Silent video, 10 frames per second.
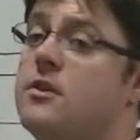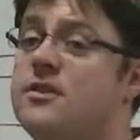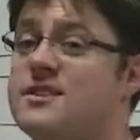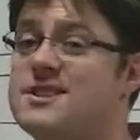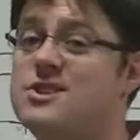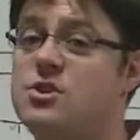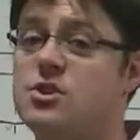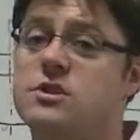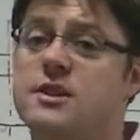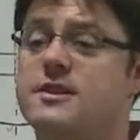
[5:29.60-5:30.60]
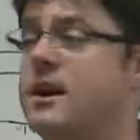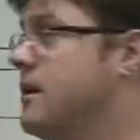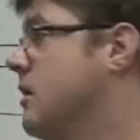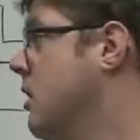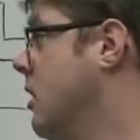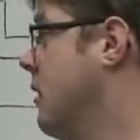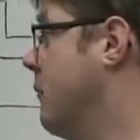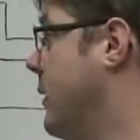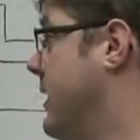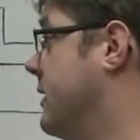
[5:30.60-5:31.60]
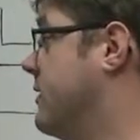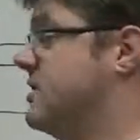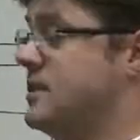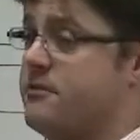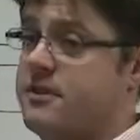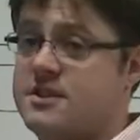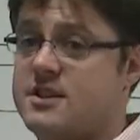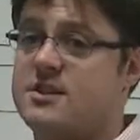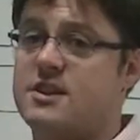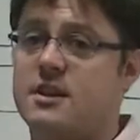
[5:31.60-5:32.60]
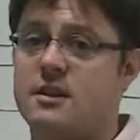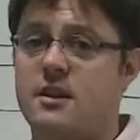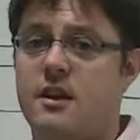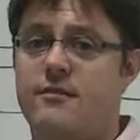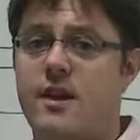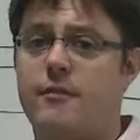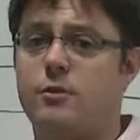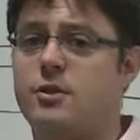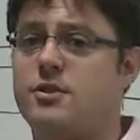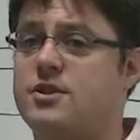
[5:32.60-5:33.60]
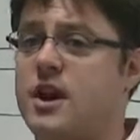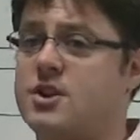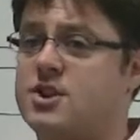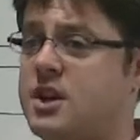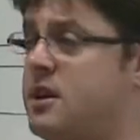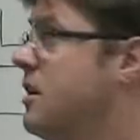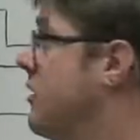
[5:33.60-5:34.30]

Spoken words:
This is usually done by increasing the VCC. If you have a look at the data sheet